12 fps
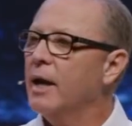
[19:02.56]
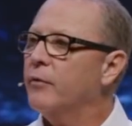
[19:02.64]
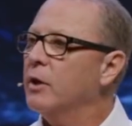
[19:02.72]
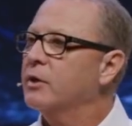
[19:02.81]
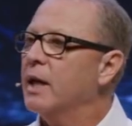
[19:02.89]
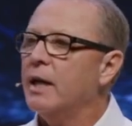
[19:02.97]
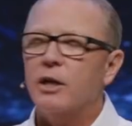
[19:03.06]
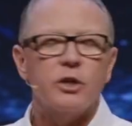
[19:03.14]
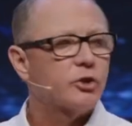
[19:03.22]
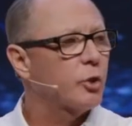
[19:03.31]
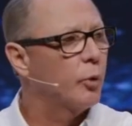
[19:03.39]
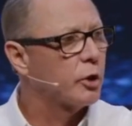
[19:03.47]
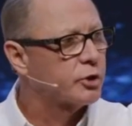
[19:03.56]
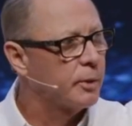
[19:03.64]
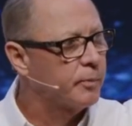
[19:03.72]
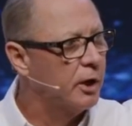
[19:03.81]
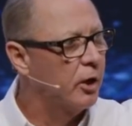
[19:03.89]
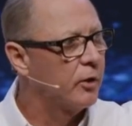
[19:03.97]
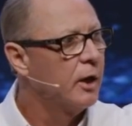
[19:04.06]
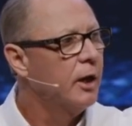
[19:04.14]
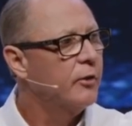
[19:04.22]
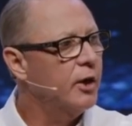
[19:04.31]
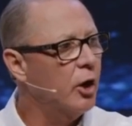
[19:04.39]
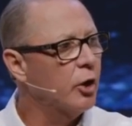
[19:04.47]
never intended us to worship the
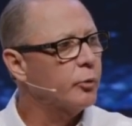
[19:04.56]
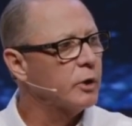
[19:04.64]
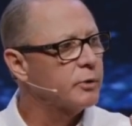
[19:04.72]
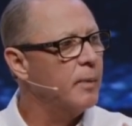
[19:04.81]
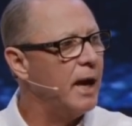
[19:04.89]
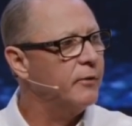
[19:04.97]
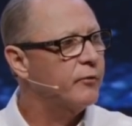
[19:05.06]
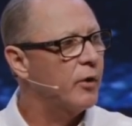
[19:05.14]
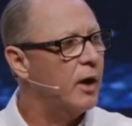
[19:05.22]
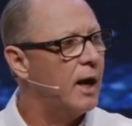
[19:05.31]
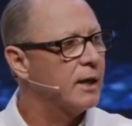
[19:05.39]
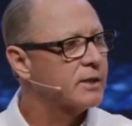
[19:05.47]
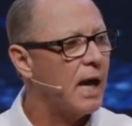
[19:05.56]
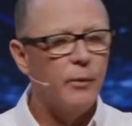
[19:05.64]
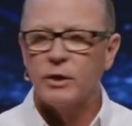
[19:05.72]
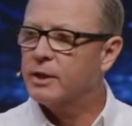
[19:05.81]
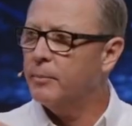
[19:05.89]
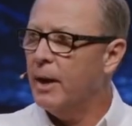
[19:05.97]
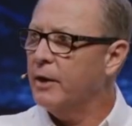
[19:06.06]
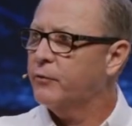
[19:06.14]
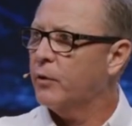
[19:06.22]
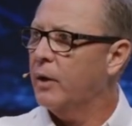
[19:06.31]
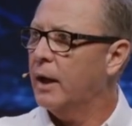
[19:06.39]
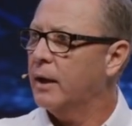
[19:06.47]
earth. The earth was made for us, I wasn't made
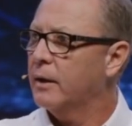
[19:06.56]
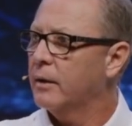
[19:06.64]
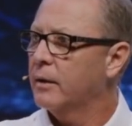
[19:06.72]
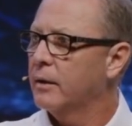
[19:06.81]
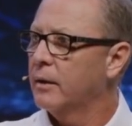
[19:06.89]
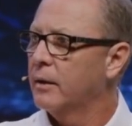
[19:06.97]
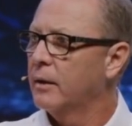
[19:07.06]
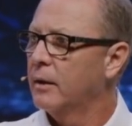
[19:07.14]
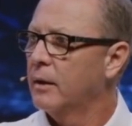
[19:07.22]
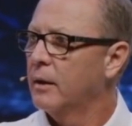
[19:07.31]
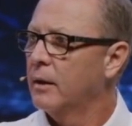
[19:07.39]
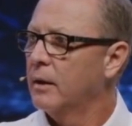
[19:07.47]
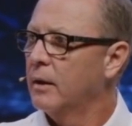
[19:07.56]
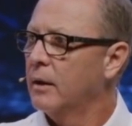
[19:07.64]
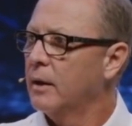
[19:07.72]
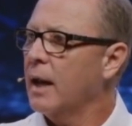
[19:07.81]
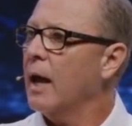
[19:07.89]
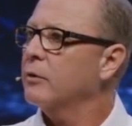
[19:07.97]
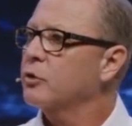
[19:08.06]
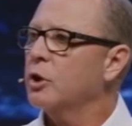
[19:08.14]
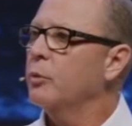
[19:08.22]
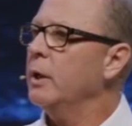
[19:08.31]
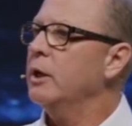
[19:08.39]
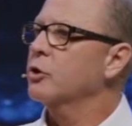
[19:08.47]
for it. Now,
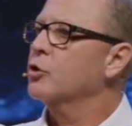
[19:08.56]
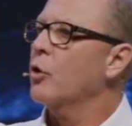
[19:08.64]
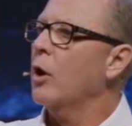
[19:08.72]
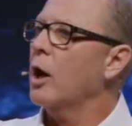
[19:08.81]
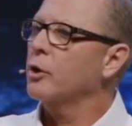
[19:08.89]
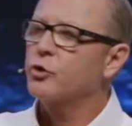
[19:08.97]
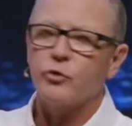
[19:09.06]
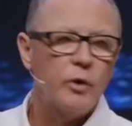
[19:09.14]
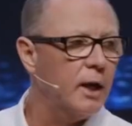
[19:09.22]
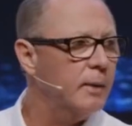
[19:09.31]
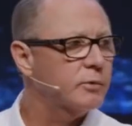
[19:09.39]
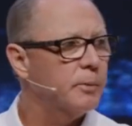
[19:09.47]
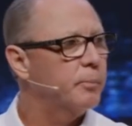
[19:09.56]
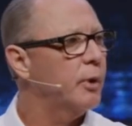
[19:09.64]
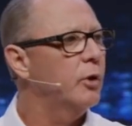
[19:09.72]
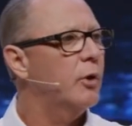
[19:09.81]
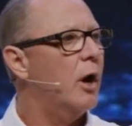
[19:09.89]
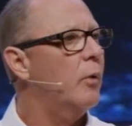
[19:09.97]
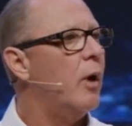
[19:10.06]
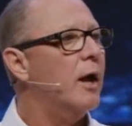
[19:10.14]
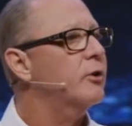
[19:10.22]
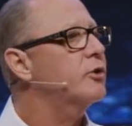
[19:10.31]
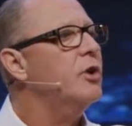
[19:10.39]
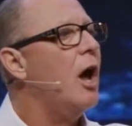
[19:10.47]
should we destroy our streams and pollute our
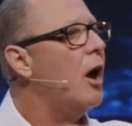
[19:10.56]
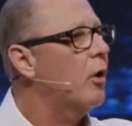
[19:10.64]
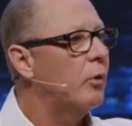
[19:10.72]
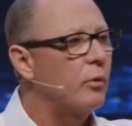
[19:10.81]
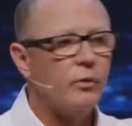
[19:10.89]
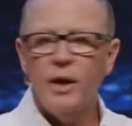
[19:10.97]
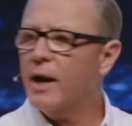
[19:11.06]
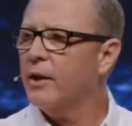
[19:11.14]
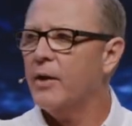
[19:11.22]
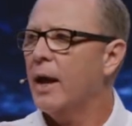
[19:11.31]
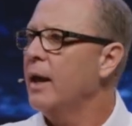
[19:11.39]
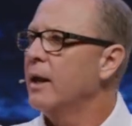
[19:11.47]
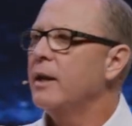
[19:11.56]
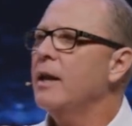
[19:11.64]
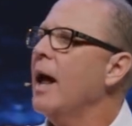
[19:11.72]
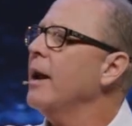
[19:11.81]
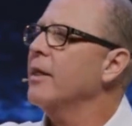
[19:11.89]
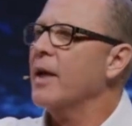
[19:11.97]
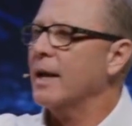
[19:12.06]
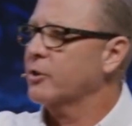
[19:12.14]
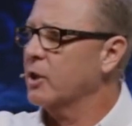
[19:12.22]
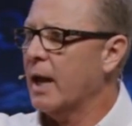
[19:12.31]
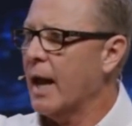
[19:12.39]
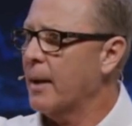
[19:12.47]
waters? No, none of that. None of
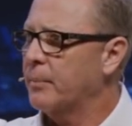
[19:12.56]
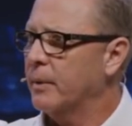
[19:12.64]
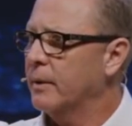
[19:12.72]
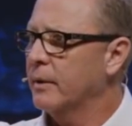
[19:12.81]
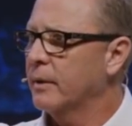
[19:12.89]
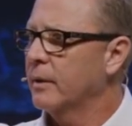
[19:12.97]
that should happen.